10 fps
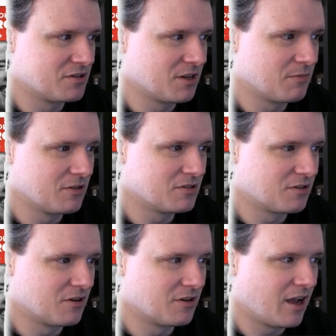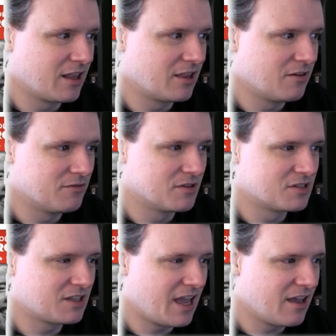as I'm concerned. I love the
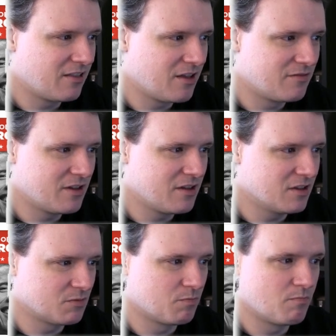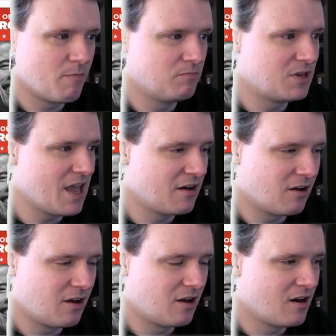scale of it. It's dead
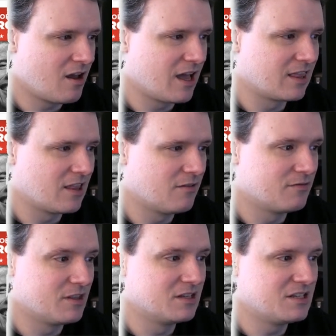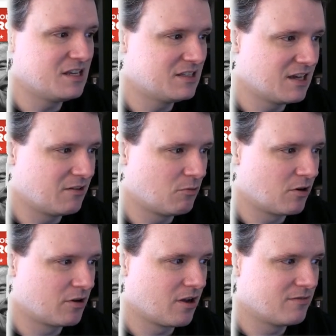on. I love the detail
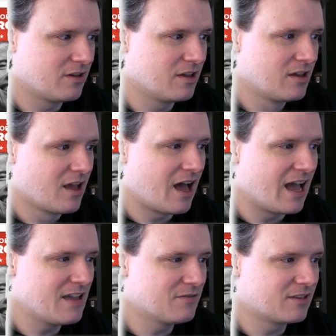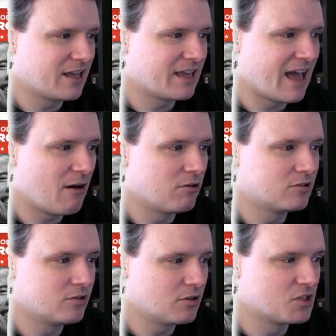work of it. I even like how
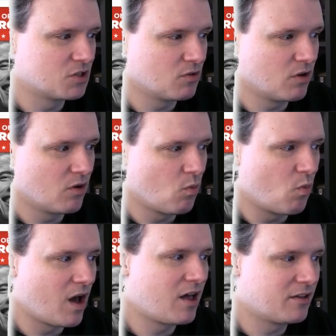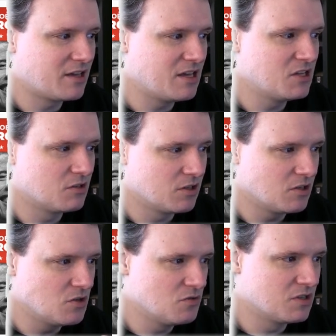it looks while he's
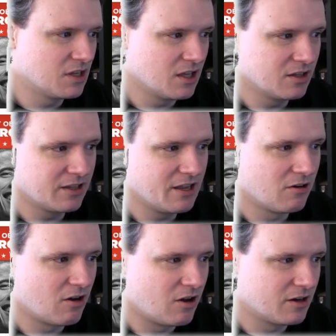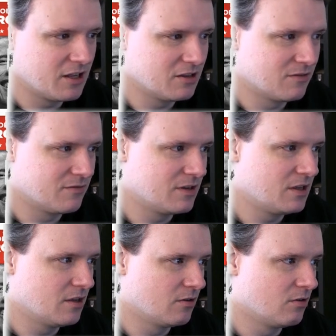using it later on in the
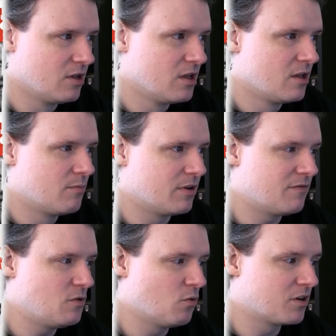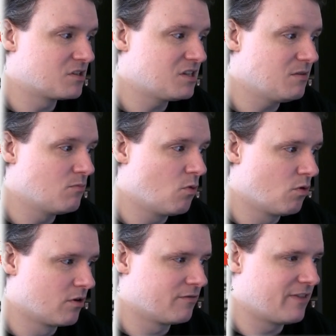video. But if you want to see
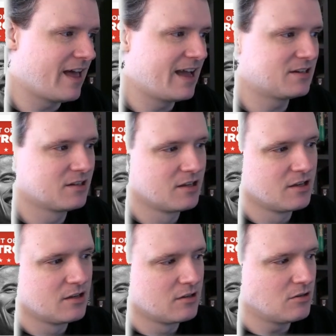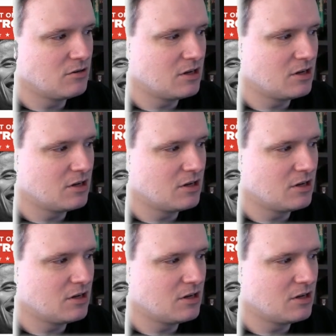more of that, you